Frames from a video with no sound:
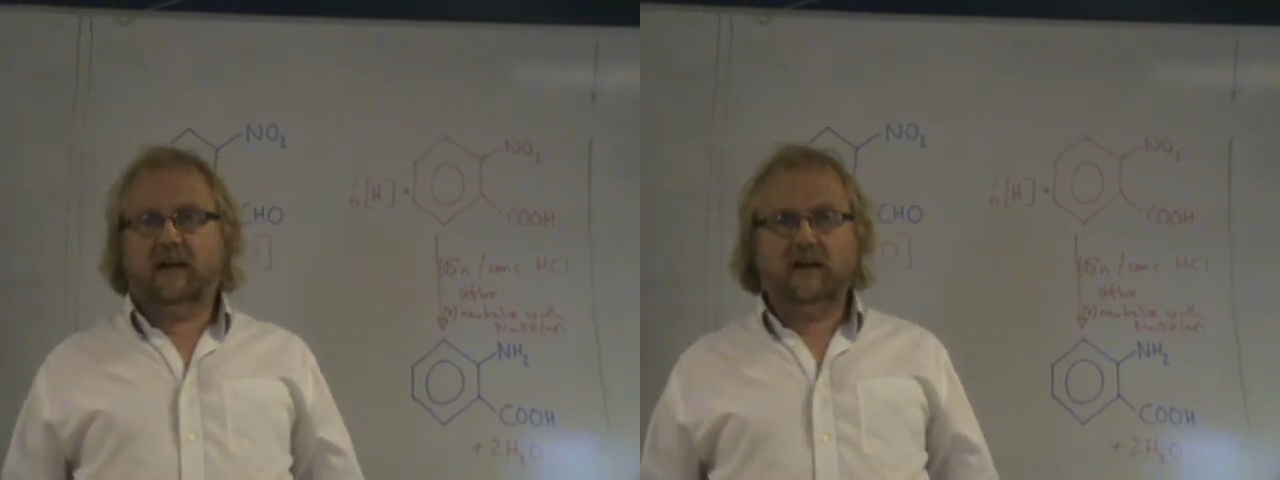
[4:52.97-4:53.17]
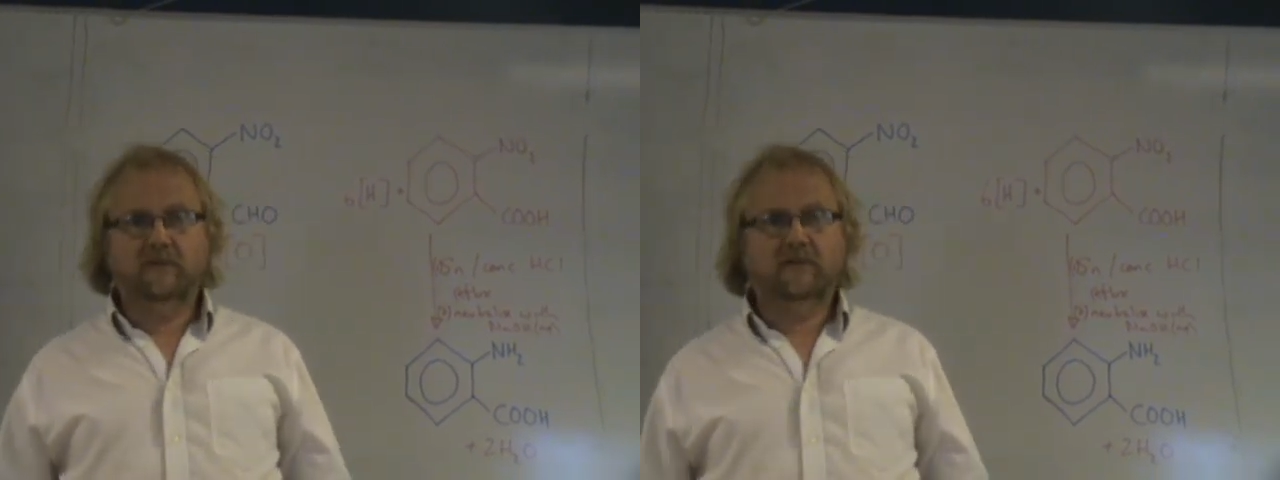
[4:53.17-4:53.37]

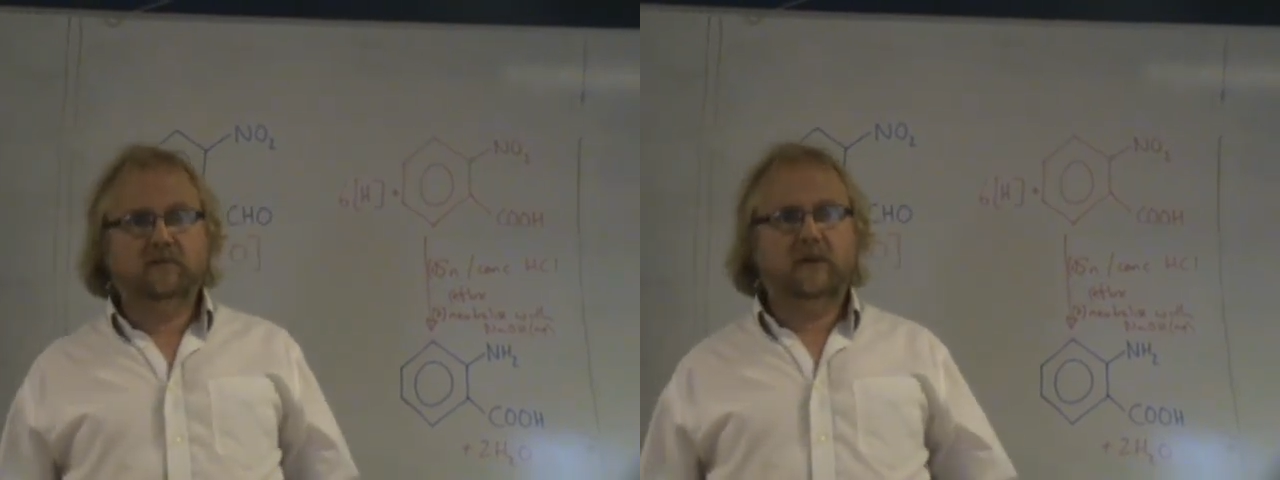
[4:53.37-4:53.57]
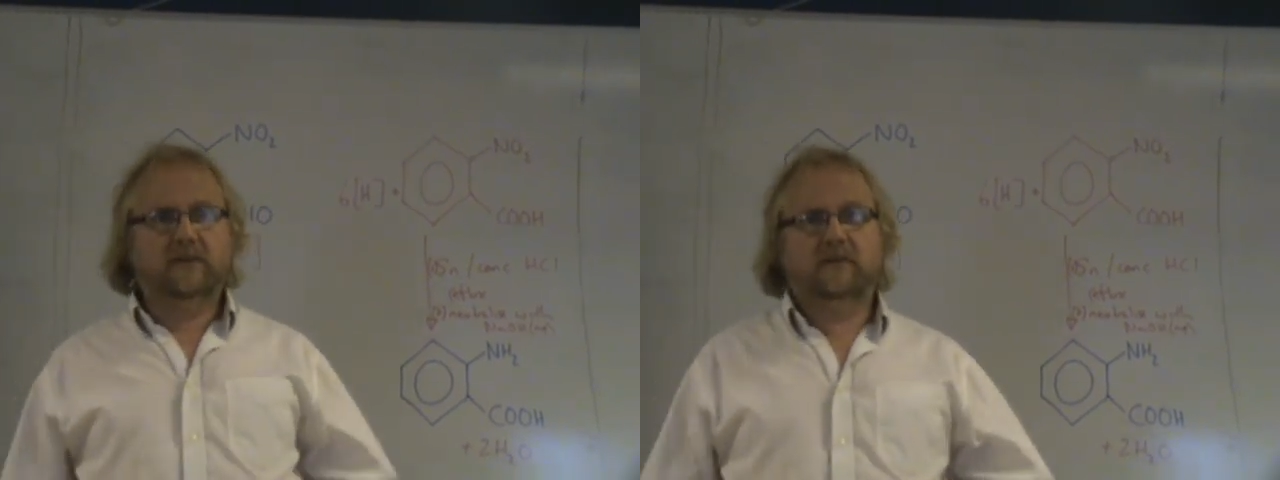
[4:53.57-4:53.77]
I would
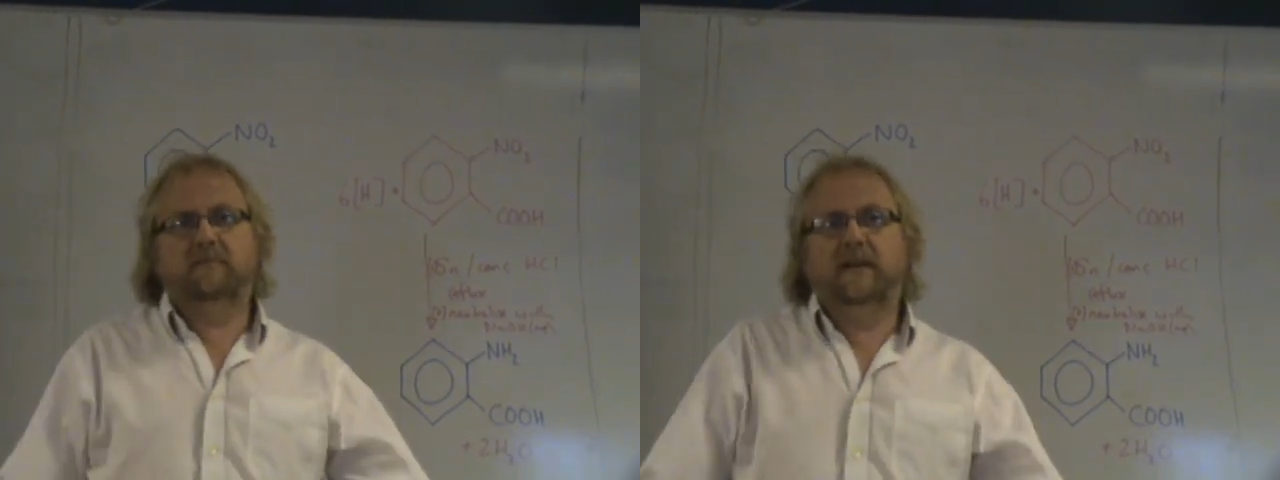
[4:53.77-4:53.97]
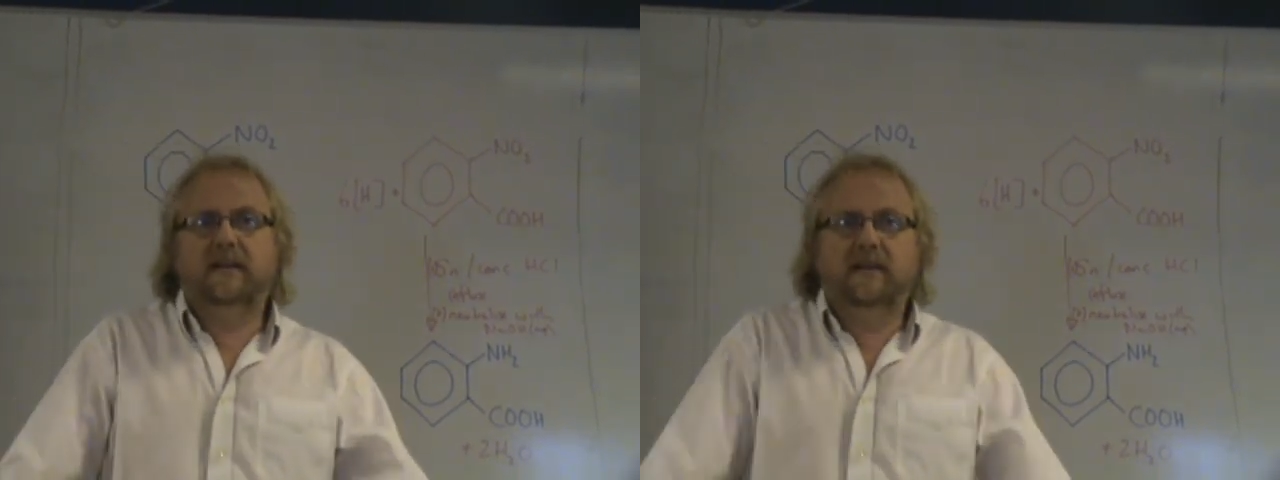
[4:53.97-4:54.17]
welcome
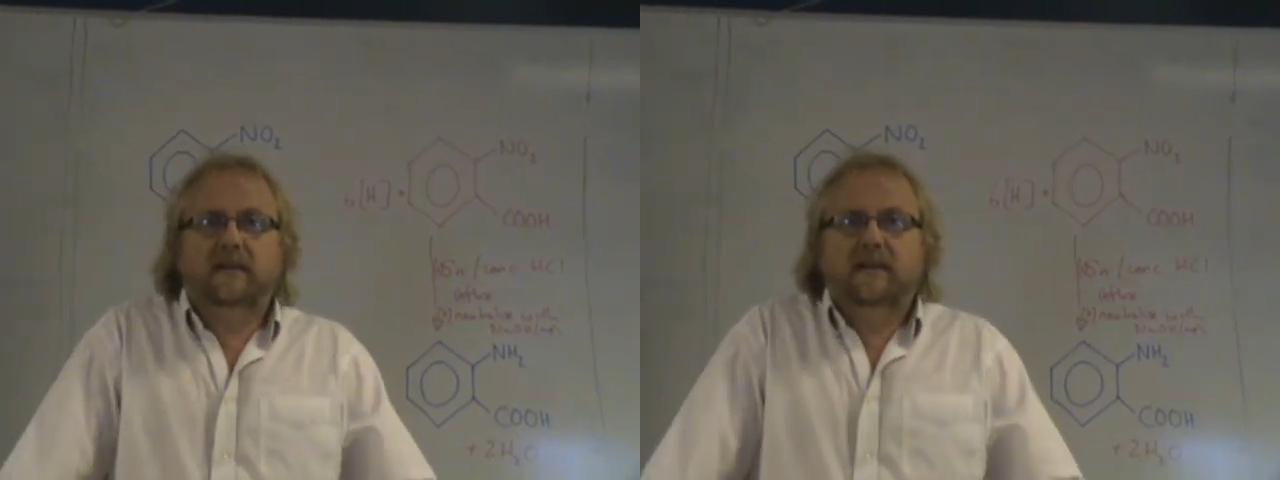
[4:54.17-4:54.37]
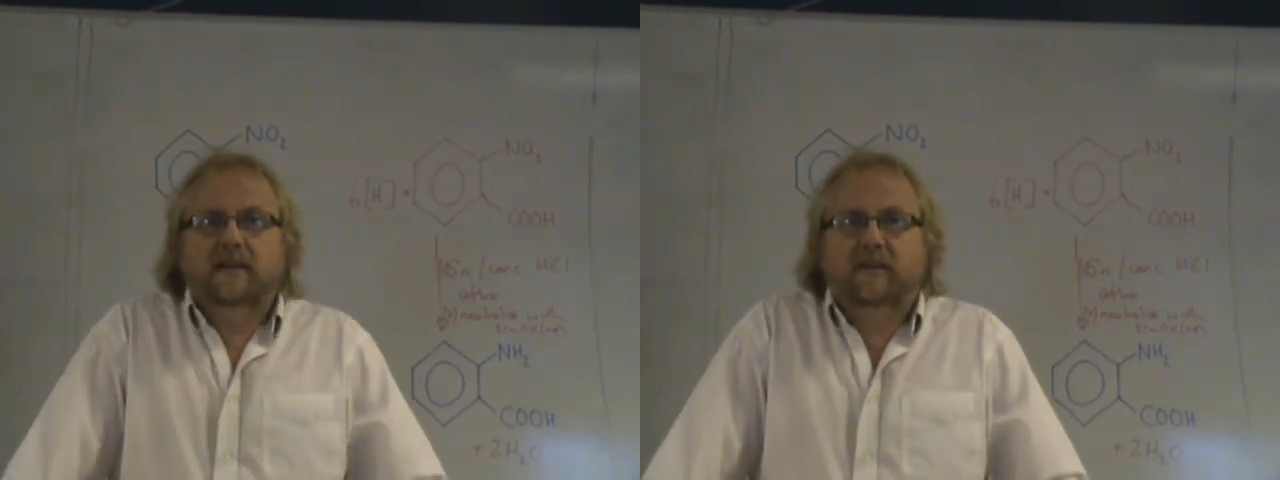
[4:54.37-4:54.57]

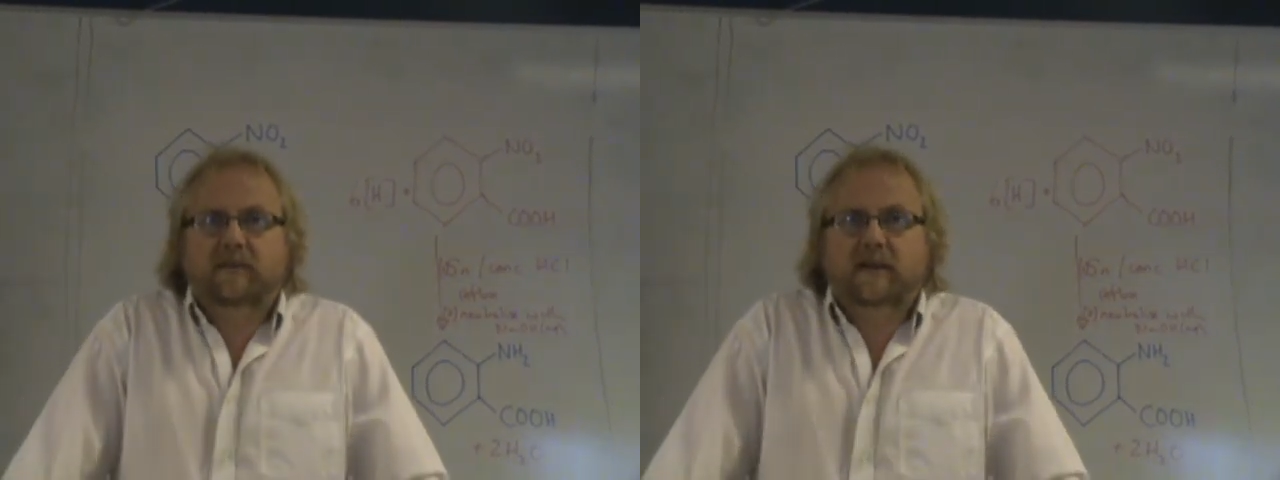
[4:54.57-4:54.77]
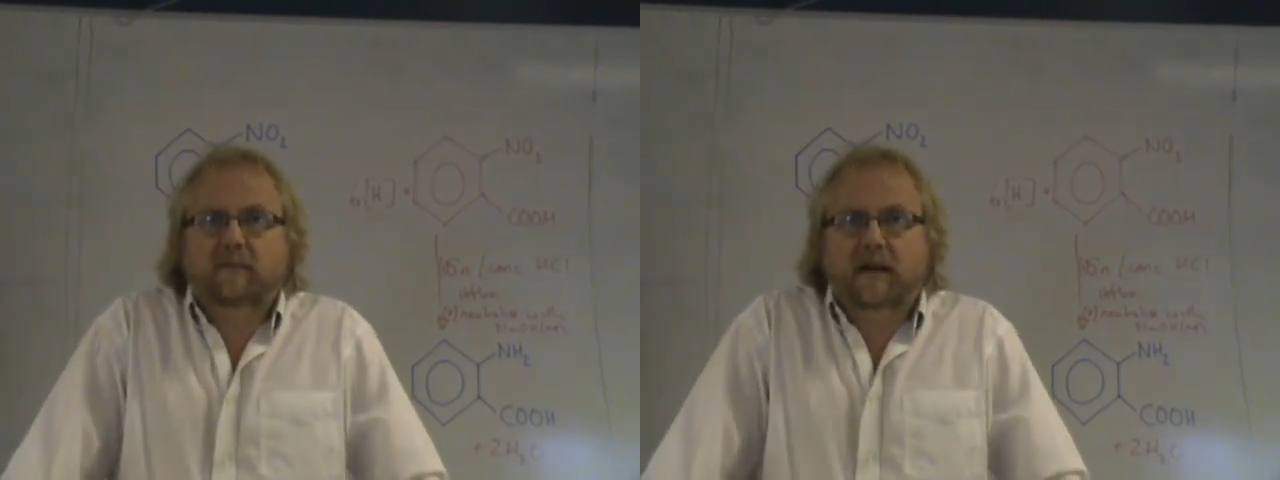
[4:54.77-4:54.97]
any
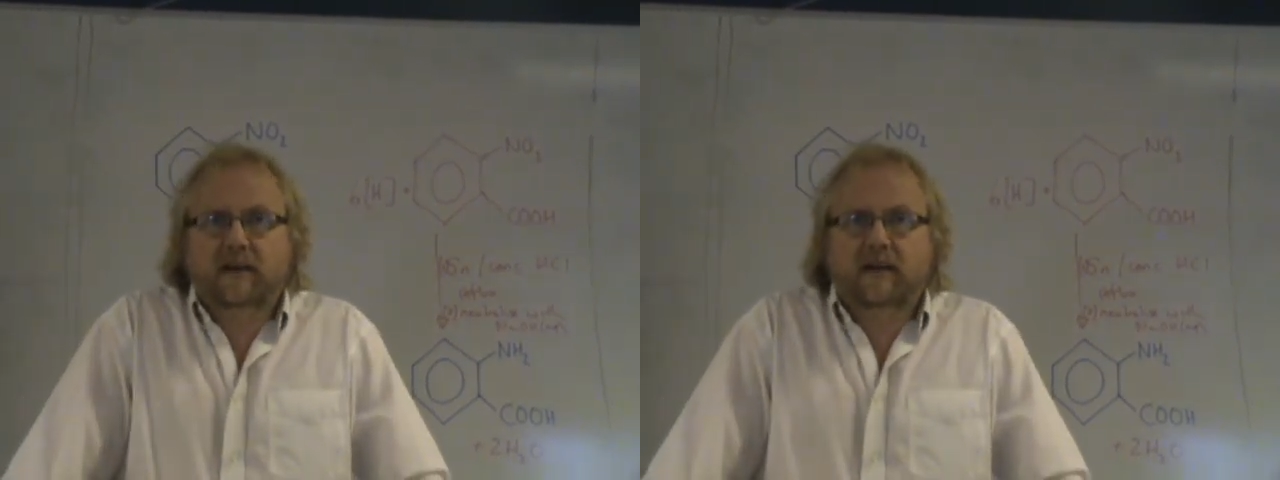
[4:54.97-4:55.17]
feedback.